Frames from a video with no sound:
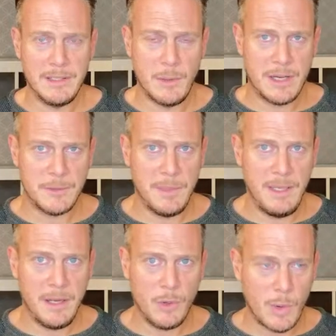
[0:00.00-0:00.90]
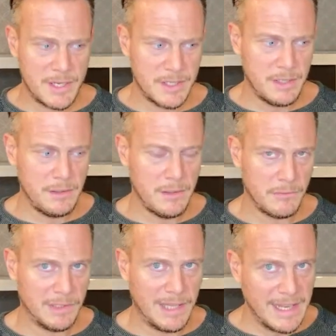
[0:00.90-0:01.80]
to ask me a question that
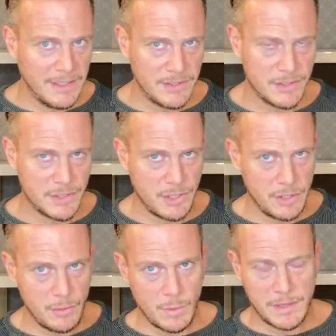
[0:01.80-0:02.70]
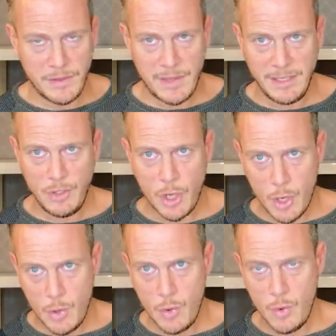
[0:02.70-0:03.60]
relates to whether they
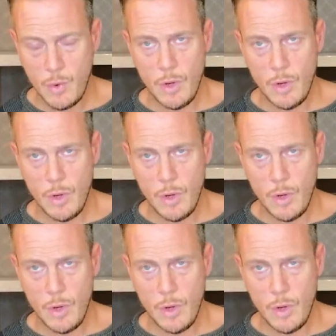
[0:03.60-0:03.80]
know